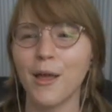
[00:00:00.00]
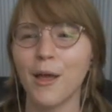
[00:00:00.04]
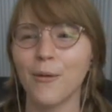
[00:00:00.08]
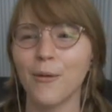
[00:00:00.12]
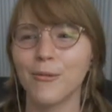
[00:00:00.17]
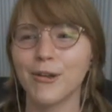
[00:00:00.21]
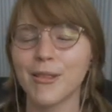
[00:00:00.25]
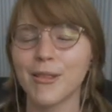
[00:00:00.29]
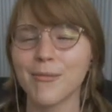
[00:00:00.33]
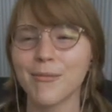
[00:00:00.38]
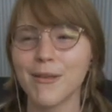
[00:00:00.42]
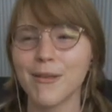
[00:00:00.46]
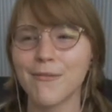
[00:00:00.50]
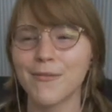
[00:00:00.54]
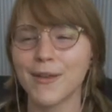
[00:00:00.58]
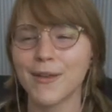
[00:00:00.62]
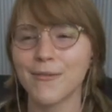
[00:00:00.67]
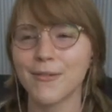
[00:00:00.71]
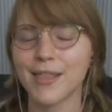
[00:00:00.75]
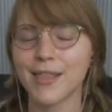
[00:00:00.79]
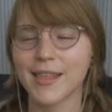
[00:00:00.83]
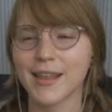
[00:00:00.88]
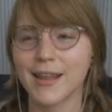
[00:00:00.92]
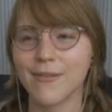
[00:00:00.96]
What is my
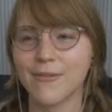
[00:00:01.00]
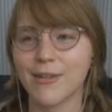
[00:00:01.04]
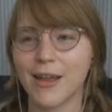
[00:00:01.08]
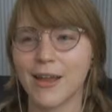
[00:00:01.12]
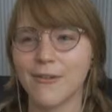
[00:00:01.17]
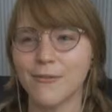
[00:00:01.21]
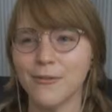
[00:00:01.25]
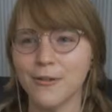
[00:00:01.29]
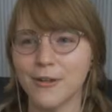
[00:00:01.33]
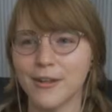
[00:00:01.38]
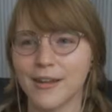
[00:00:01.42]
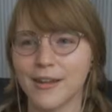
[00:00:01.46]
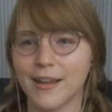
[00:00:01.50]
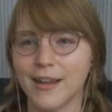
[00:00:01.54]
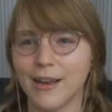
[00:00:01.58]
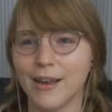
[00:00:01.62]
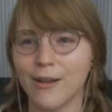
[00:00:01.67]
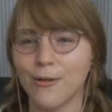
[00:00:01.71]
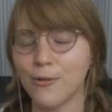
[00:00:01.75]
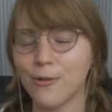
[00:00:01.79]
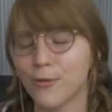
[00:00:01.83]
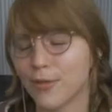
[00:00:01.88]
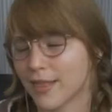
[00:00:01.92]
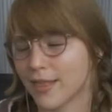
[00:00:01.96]
favorite scene I've ever done?
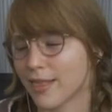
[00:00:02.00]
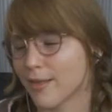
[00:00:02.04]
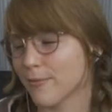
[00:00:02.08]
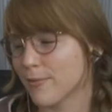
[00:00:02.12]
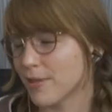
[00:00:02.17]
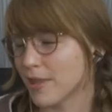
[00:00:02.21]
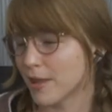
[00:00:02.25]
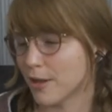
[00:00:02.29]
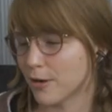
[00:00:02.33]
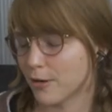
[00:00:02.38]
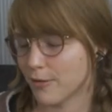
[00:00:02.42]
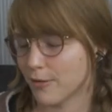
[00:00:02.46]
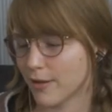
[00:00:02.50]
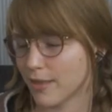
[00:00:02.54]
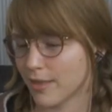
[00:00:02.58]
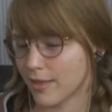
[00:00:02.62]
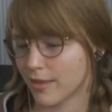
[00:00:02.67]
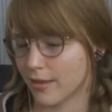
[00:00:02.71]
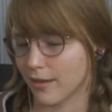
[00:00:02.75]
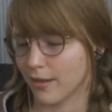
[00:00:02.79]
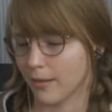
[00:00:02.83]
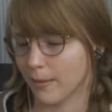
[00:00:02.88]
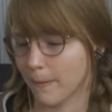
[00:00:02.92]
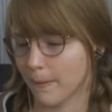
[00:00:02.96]
Oh, that's a really good
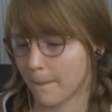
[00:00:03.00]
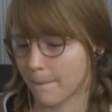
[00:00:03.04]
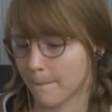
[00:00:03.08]
question.